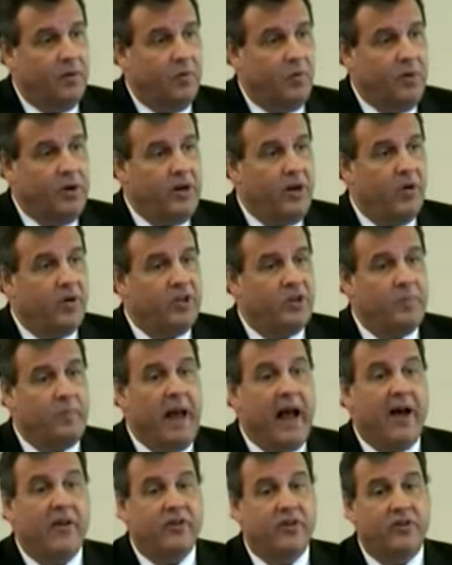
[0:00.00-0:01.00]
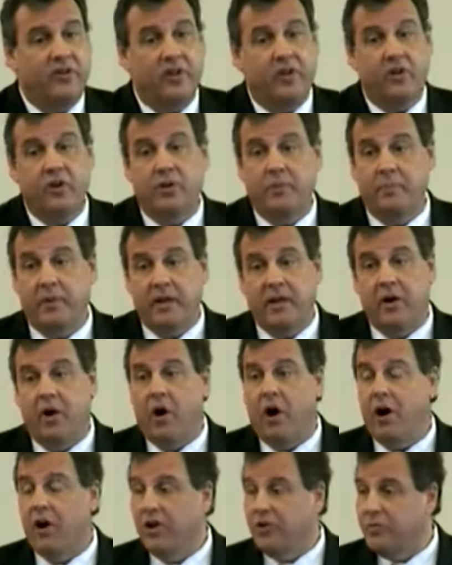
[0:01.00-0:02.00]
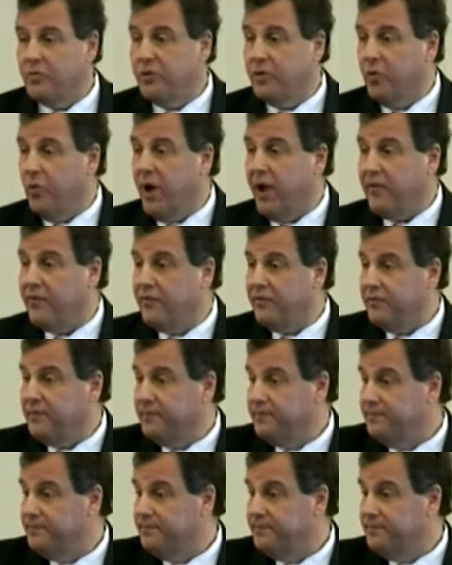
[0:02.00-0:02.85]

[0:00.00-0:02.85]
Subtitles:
We know as spouses it could be our husband or wife.